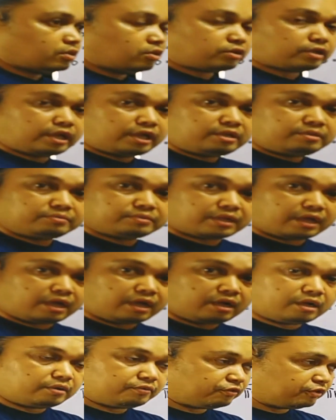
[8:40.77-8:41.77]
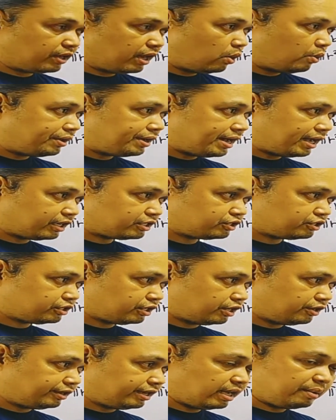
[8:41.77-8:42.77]
Okay, for our
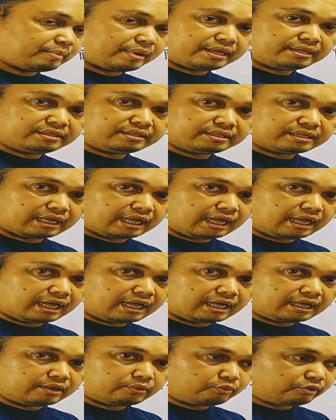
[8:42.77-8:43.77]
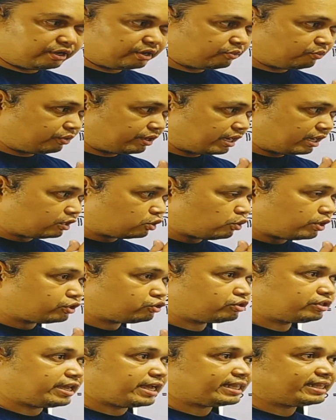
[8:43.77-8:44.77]
next area, Ben, we're going
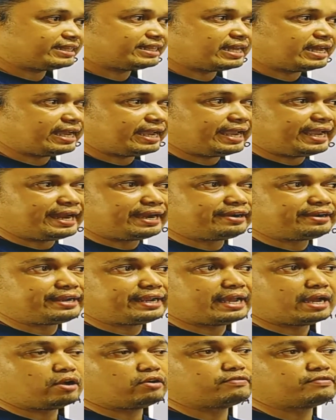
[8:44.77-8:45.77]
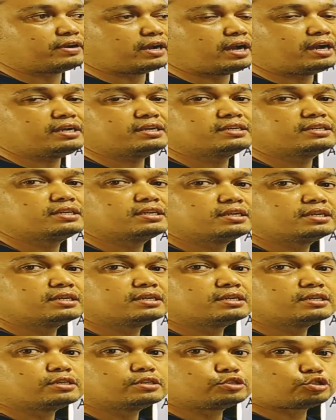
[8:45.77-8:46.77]
to get the area of a
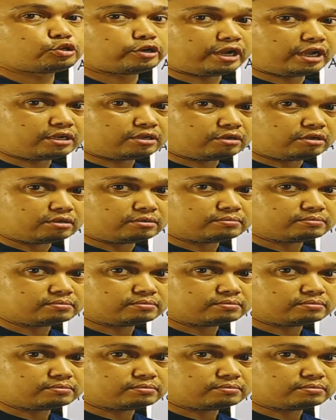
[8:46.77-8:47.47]
triangle.